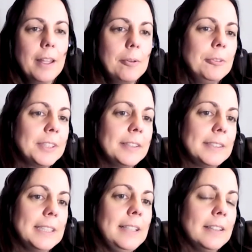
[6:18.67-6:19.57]
We also
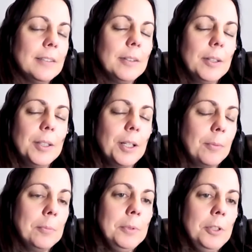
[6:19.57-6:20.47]
see that
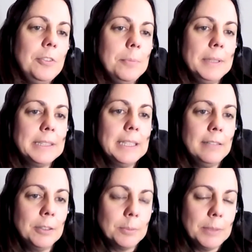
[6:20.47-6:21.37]
we're moving
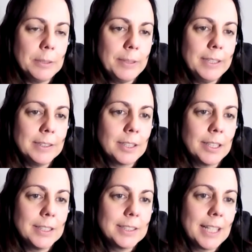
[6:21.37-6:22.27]
materials between sites,